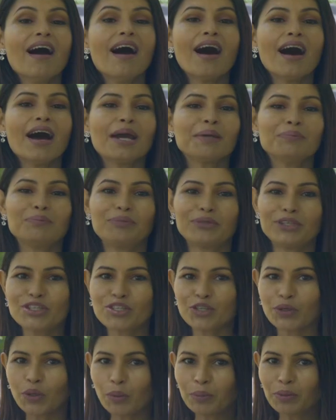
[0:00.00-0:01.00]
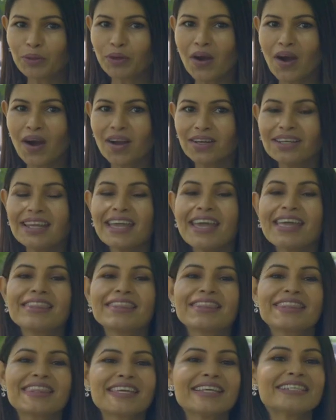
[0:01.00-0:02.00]
I'm Bridget Obregon,
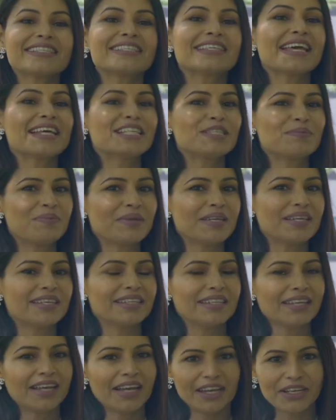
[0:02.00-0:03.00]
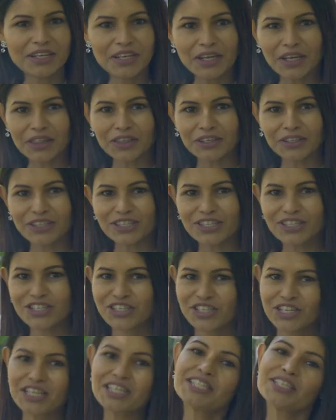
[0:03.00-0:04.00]
and this has been another
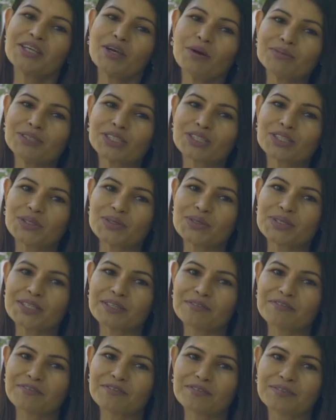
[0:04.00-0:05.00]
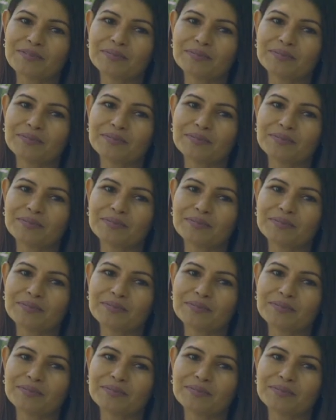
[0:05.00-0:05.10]
GTA Homes exclusive.